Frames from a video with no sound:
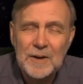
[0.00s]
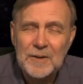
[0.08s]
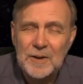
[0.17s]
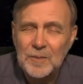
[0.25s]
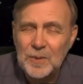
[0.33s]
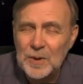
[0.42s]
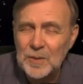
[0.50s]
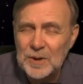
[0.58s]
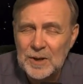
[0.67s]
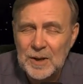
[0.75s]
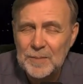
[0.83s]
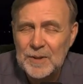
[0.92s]
that we would
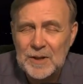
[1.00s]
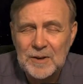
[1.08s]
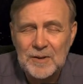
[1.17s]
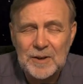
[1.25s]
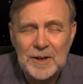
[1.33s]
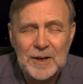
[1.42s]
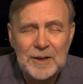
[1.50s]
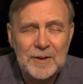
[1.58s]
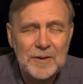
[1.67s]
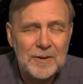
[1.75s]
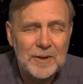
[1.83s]
not be in denial,